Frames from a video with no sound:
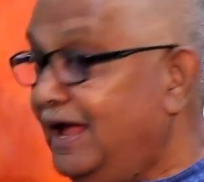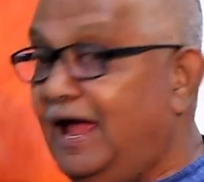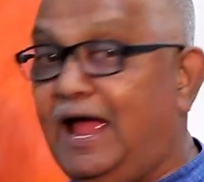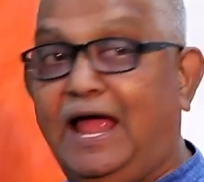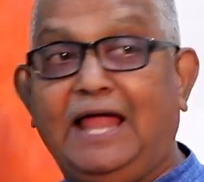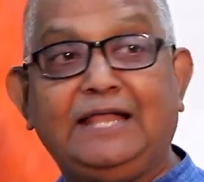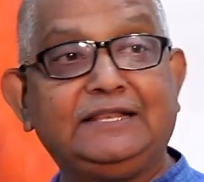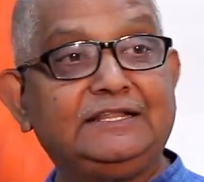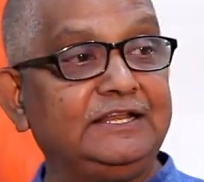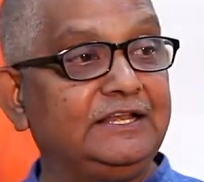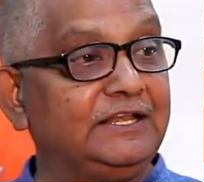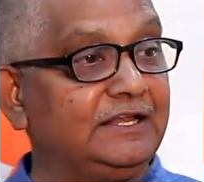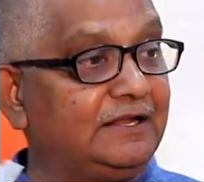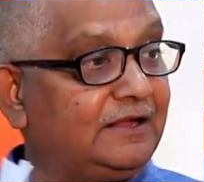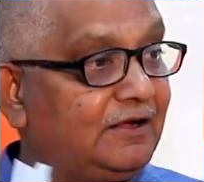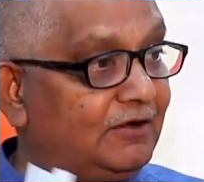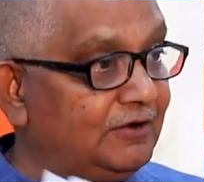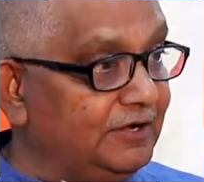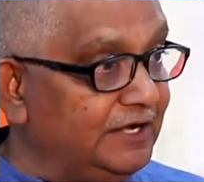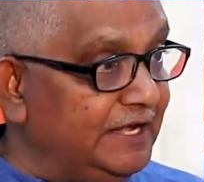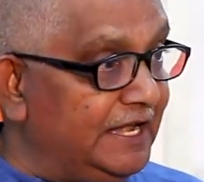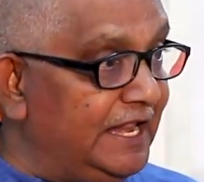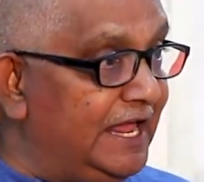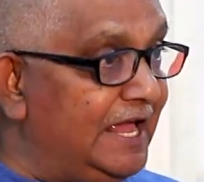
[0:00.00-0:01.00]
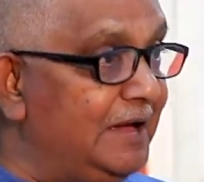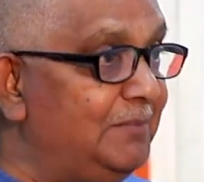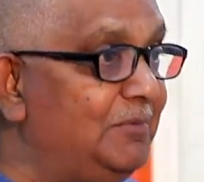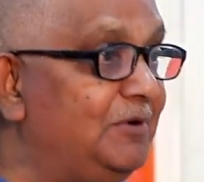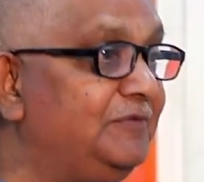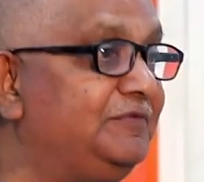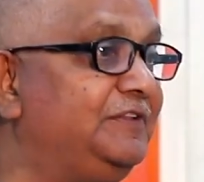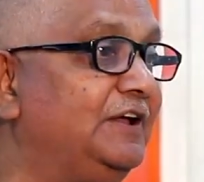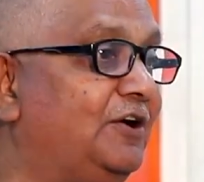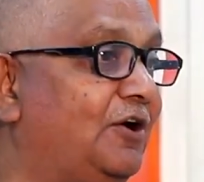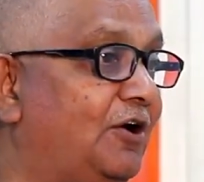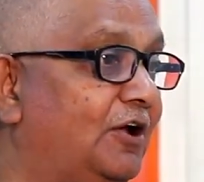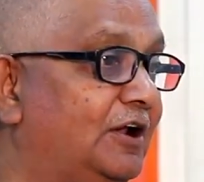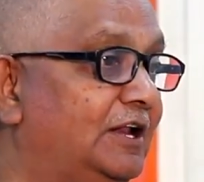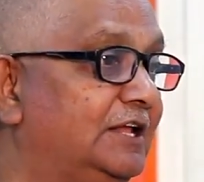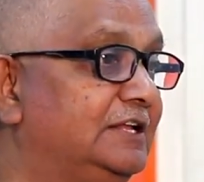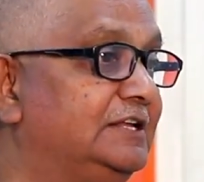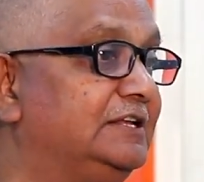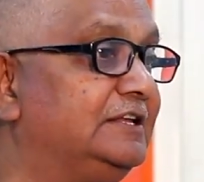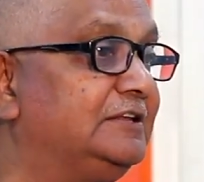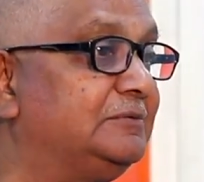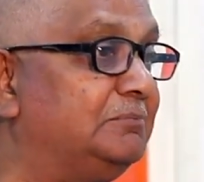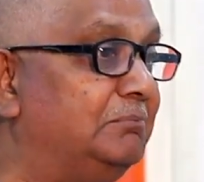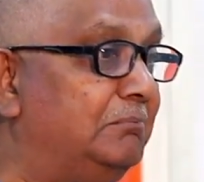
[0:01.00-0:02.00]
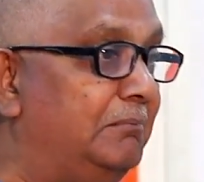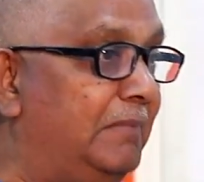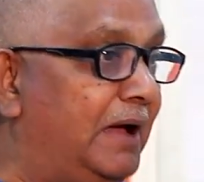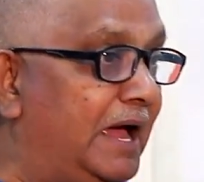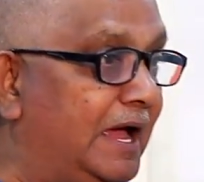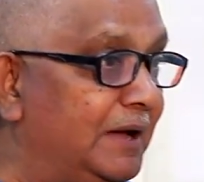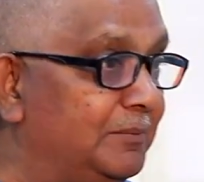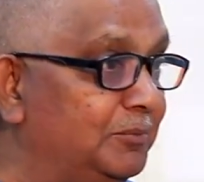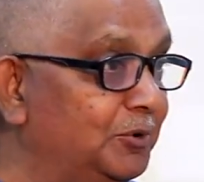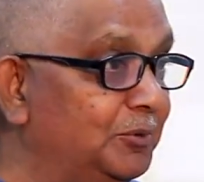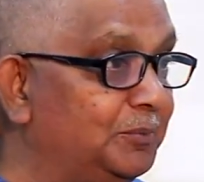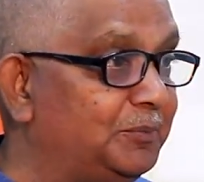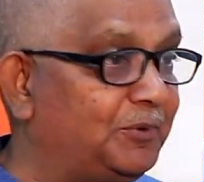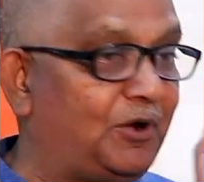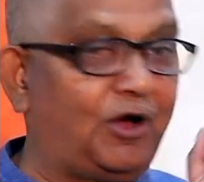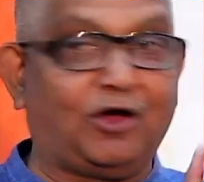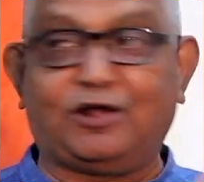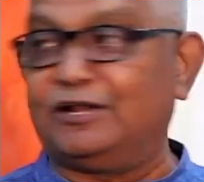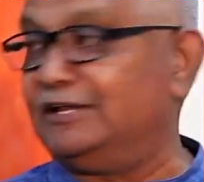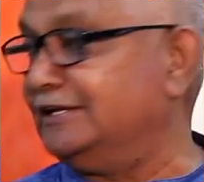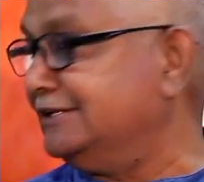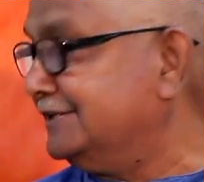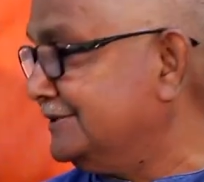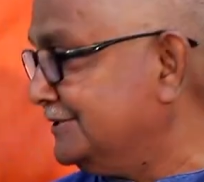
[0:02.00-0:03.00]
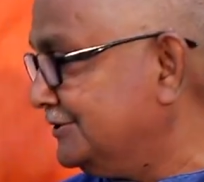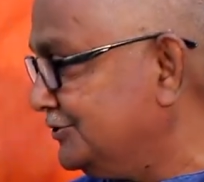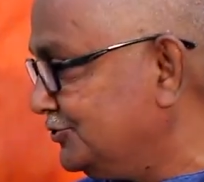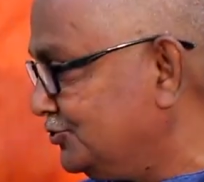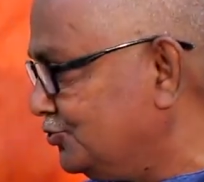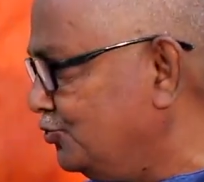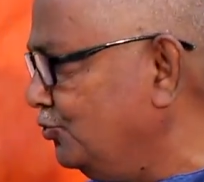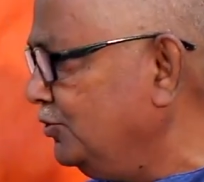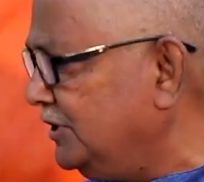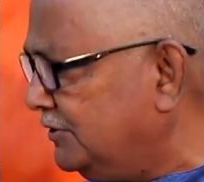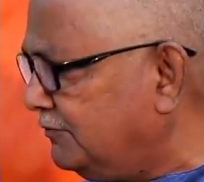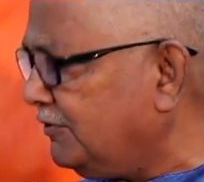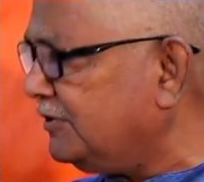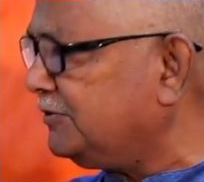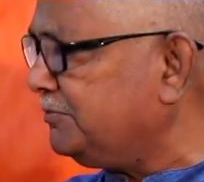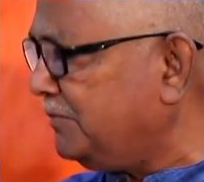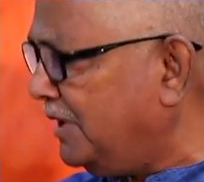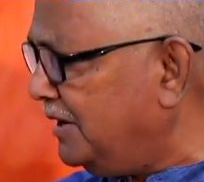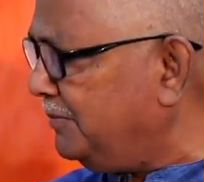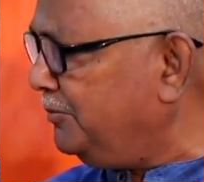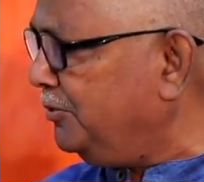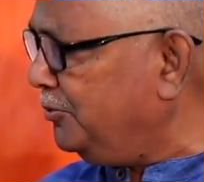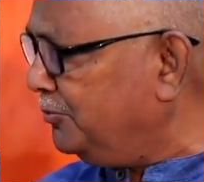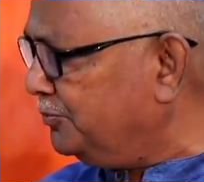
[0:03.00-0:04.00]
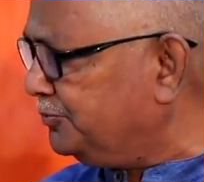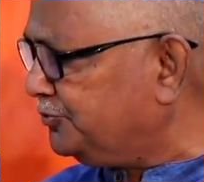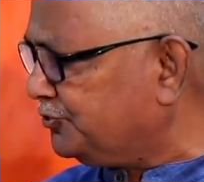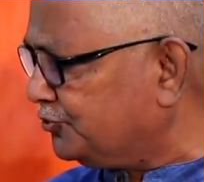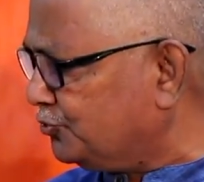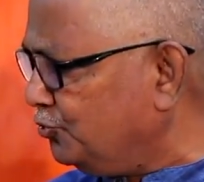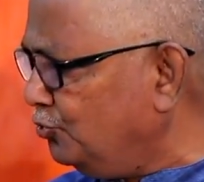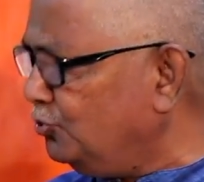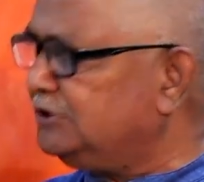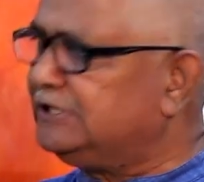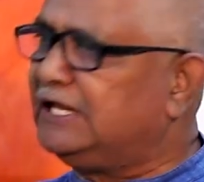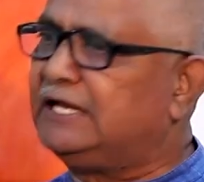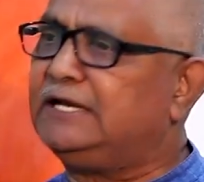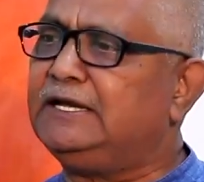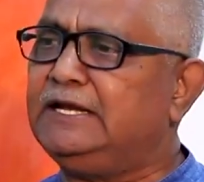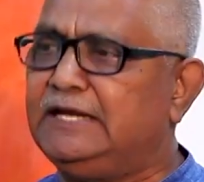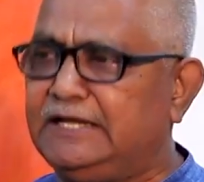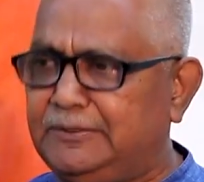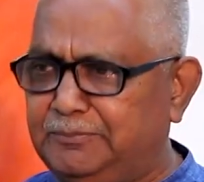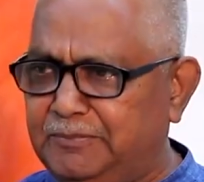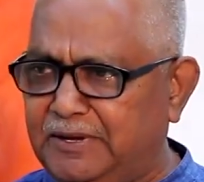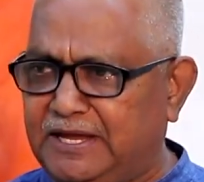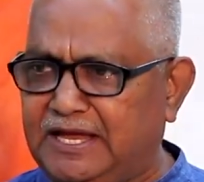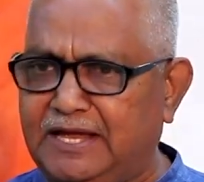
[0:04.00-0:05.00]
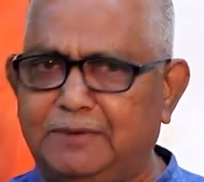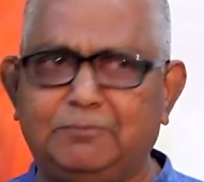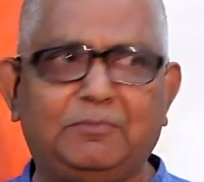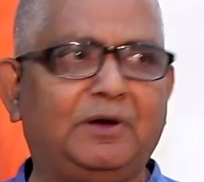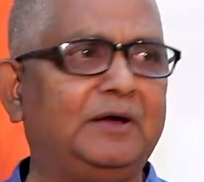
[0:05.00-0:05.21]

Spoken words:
And the name of the college is Mehboob College. It was Mehboob School, then it became